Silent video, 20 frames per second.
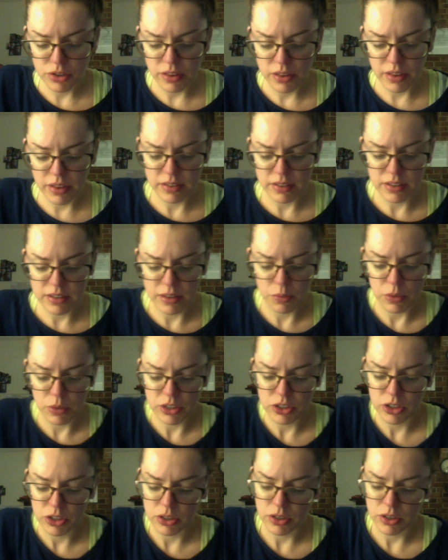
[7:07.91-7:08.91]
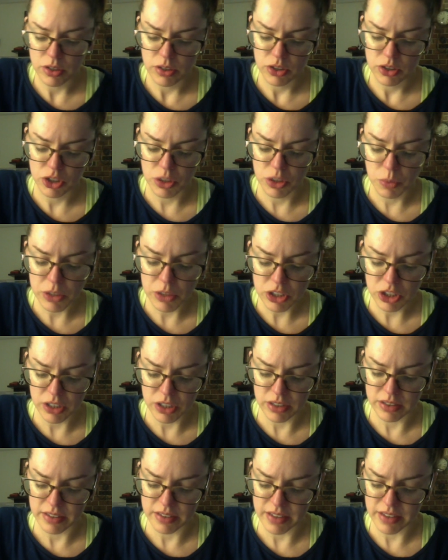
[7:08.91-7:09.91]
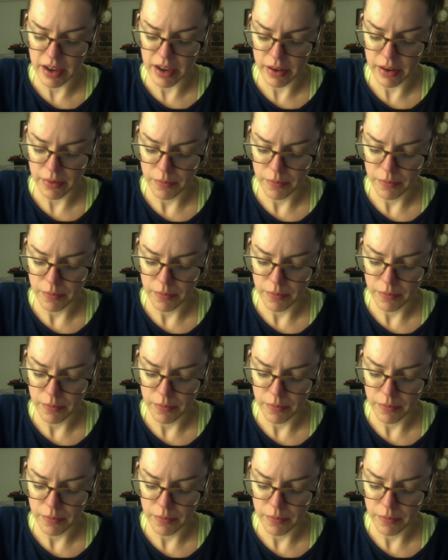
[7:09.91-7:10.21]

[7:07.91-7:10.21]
things she wished she had said.